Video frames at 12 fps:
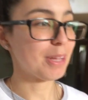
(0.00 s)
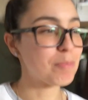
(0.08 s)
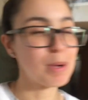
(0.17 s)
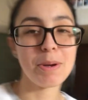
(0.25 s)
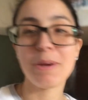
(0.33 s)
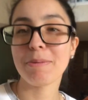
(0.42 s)
like
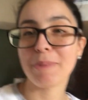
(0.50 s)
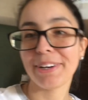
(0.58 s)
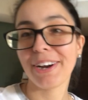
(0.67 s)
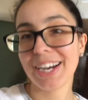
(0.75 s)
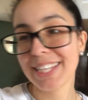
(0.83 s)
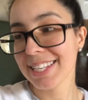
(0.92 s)
putting in my
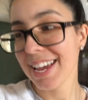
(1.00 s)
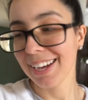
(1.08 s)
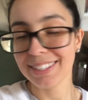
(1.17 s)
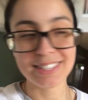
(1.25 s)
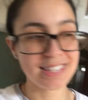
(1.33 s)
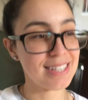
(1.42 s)

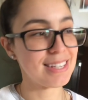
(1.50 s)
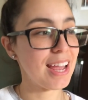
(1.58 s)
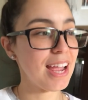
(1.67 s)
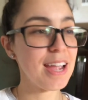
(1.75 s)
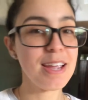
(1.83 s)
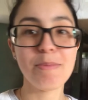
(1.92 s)
contacts
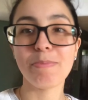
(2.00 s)
today,